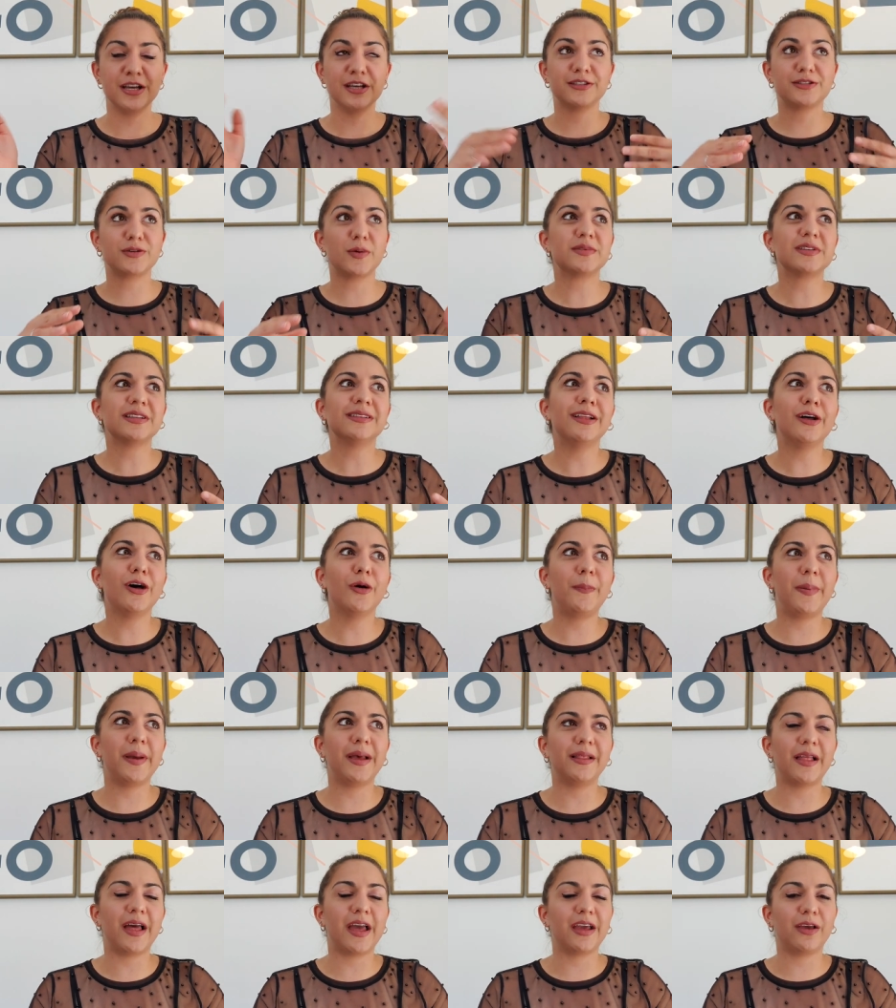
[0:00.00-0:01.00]
So it's a little
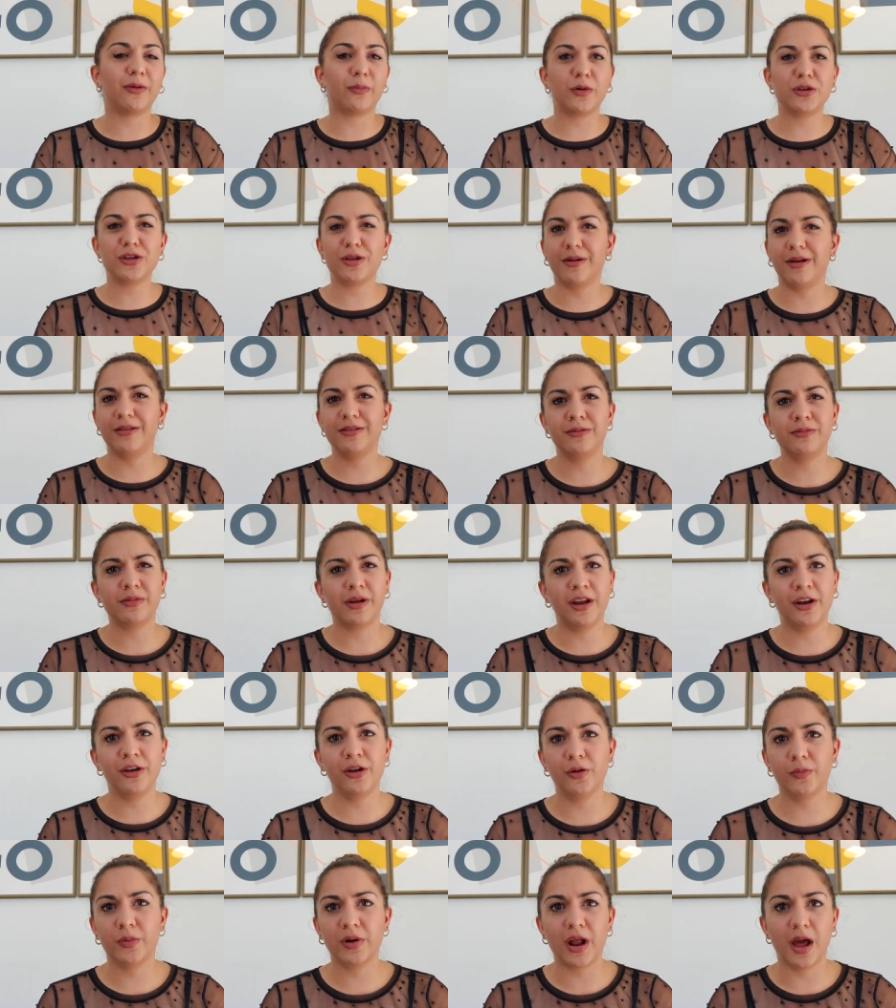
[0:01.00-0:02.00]
bit like, when you, I
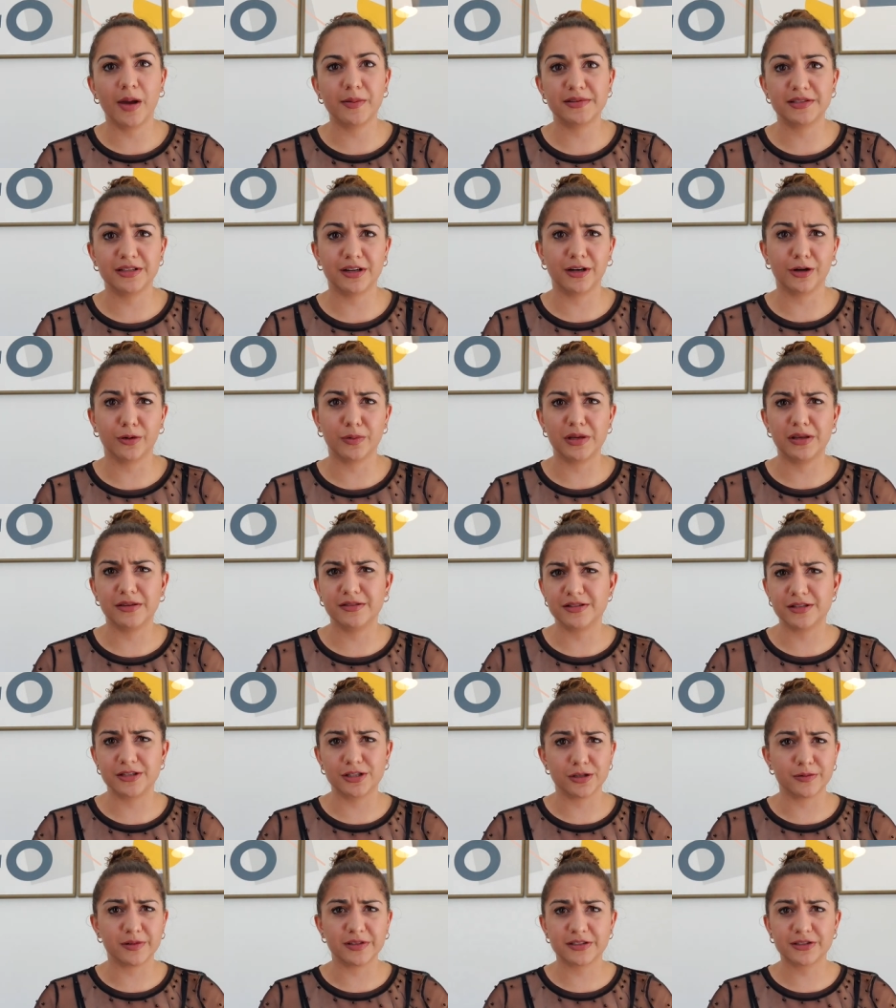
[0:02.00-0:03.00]
know when I was younger we used to
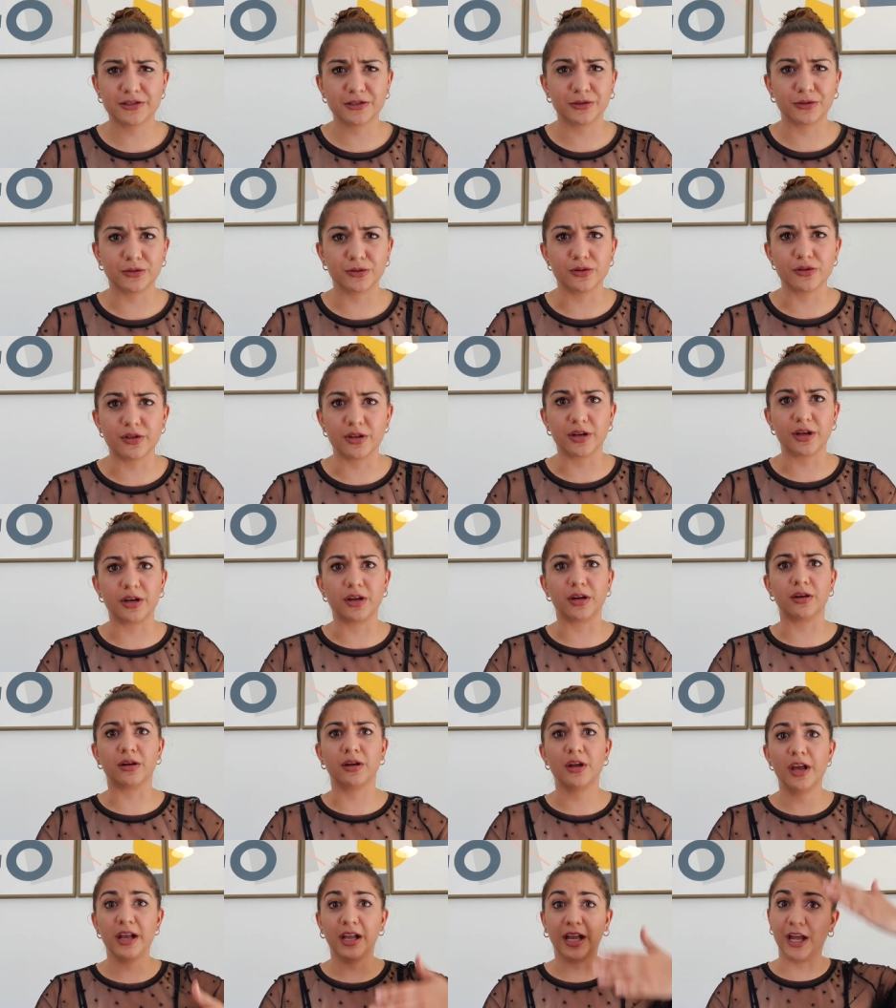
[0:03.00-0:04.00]
do at school
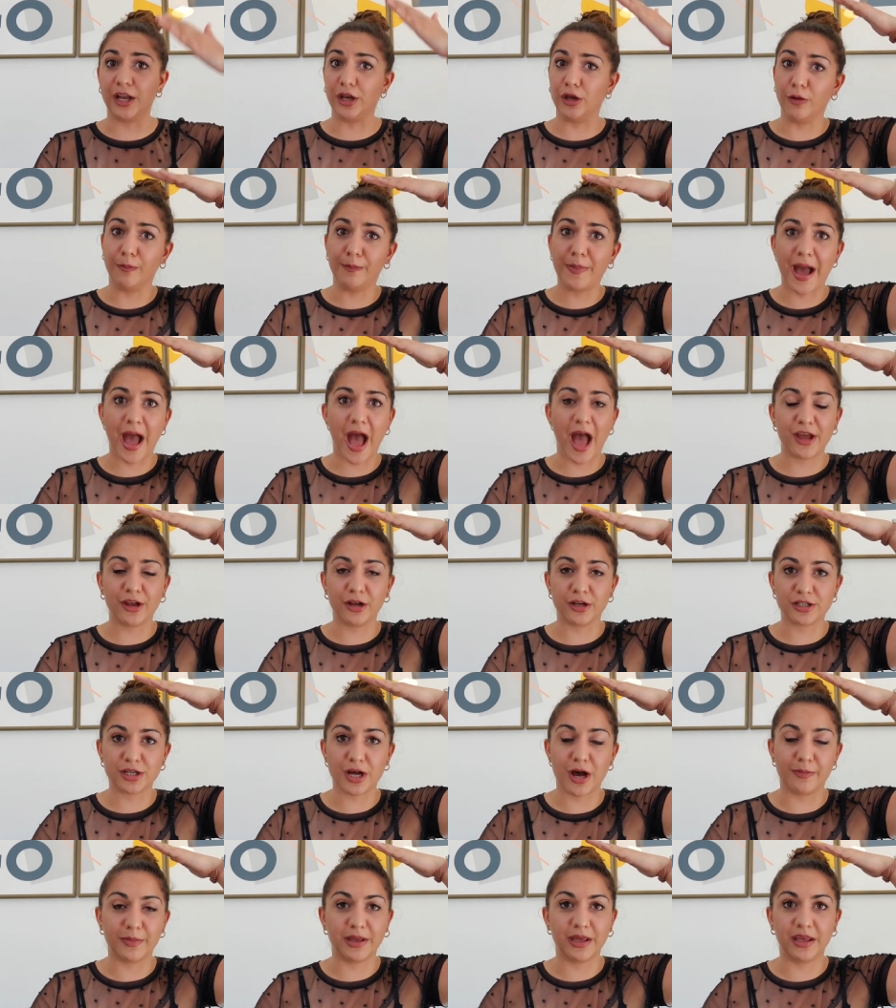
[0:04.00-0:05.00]
the, can you pat your
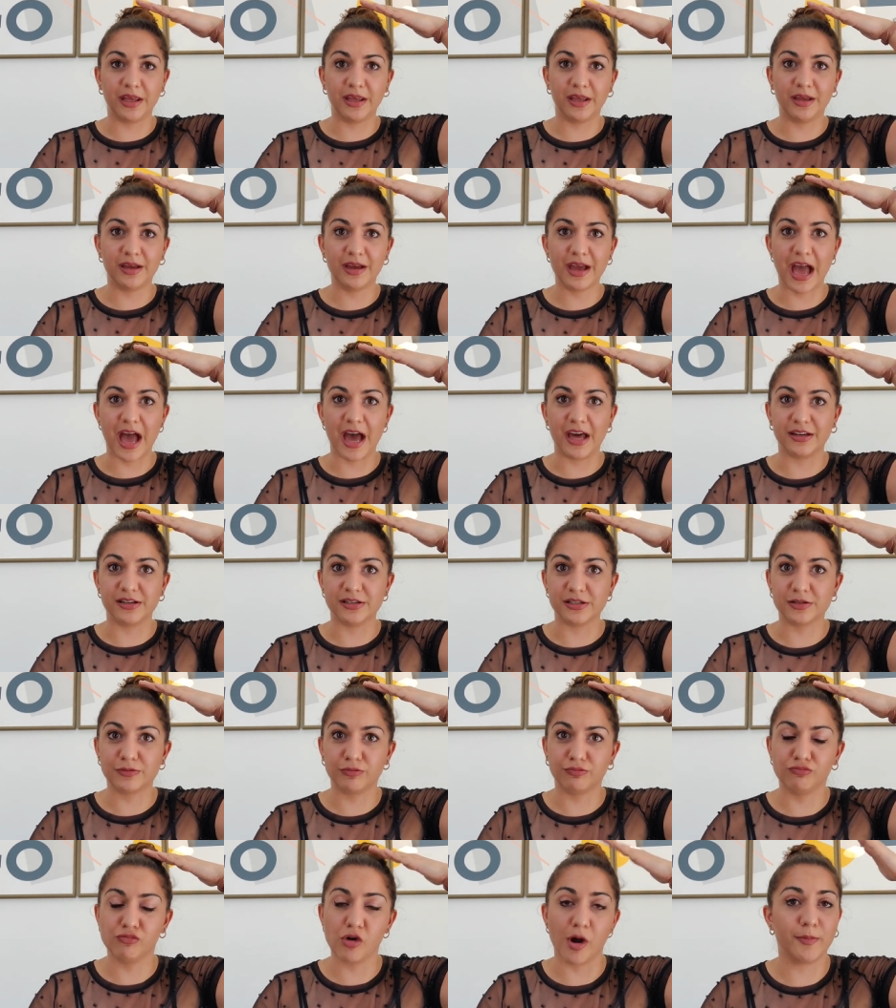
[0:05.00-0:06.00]
tummy and
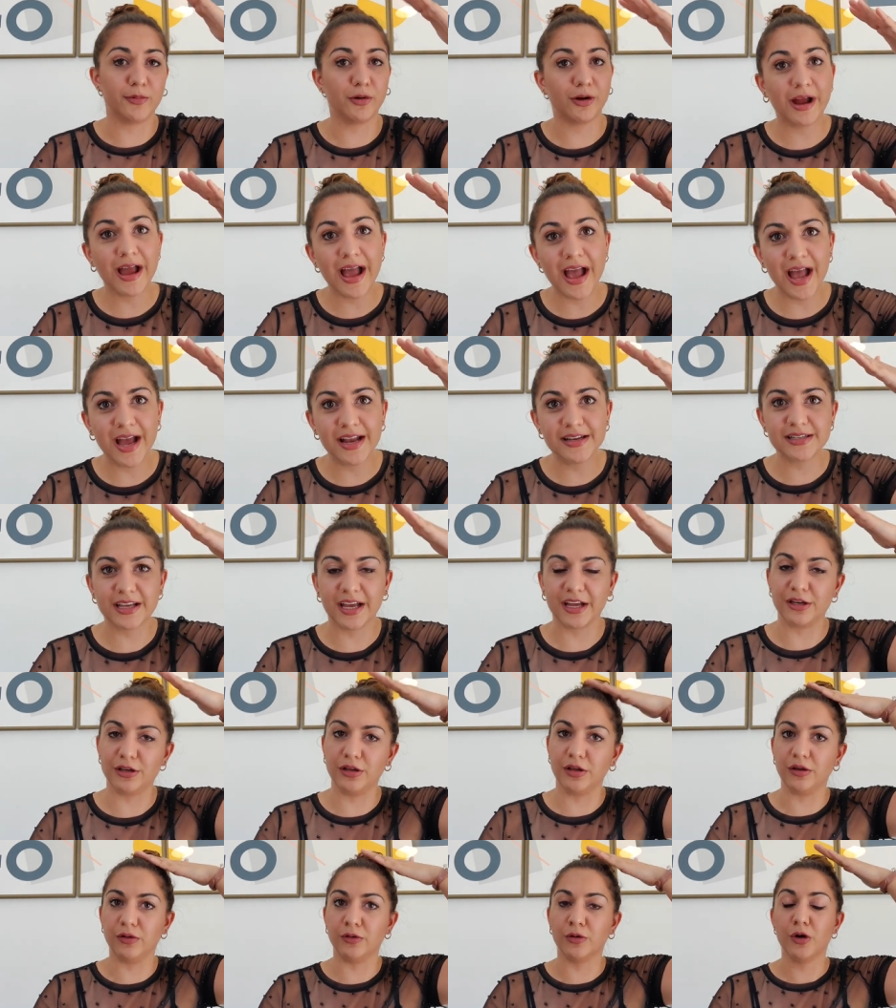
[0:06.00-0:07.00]
rub your head?
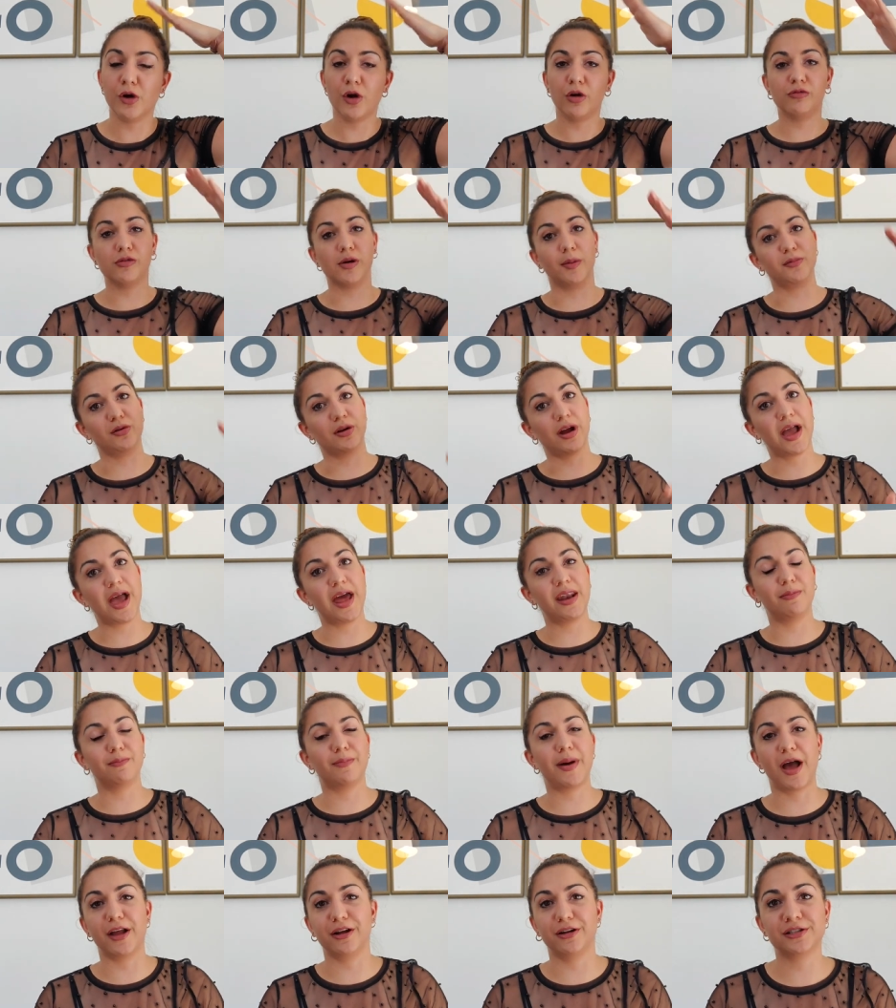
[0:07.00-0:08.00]
Can you rub your head
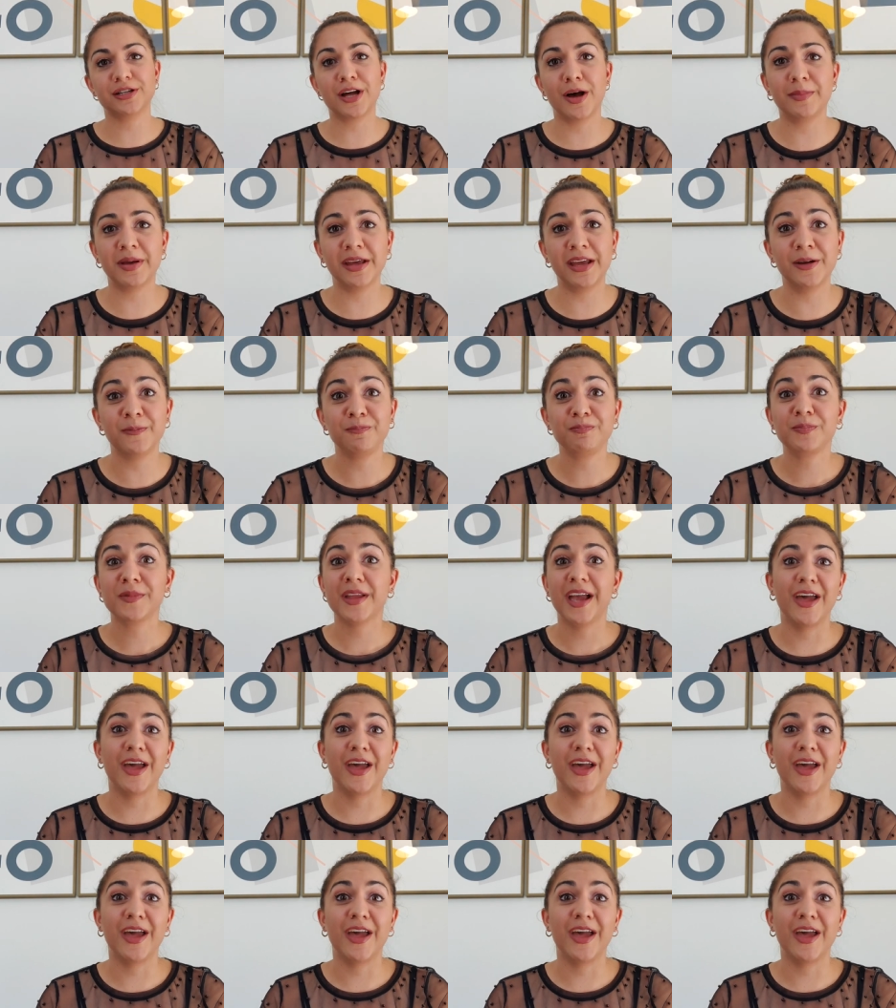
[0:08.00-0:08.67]
and pat your tummy?